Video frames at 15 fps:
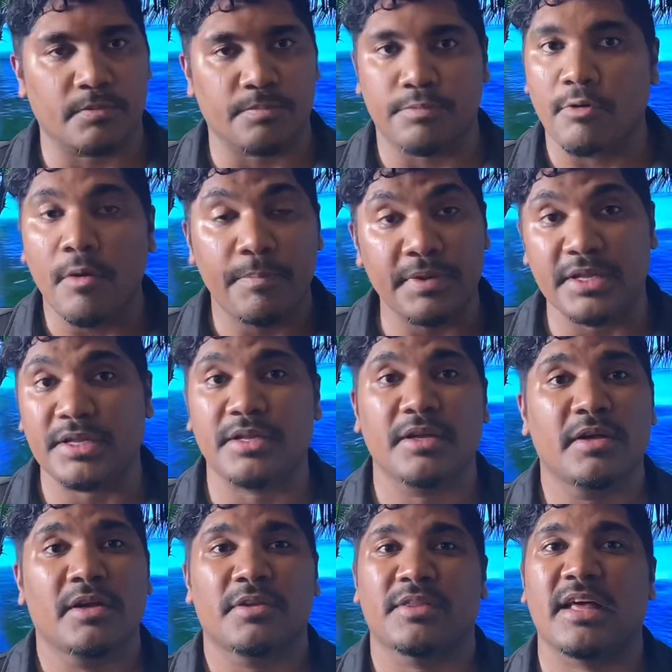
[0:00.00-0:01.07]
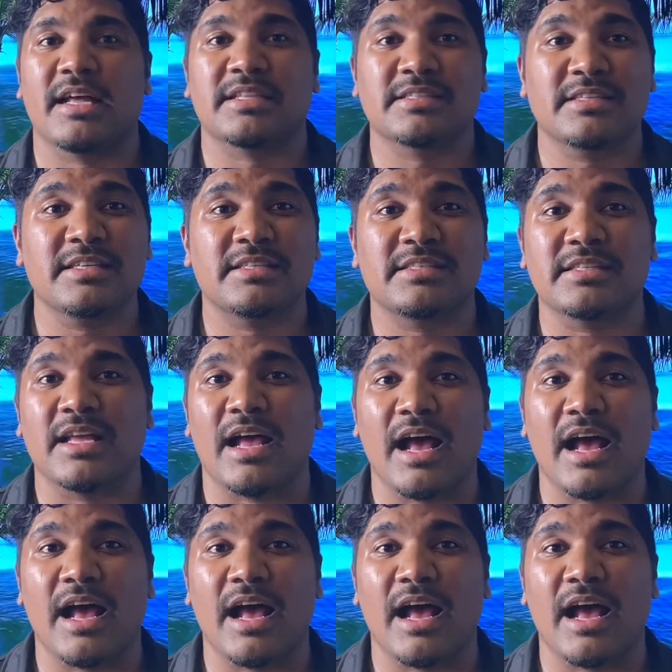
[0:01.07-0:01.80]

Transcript: property that sits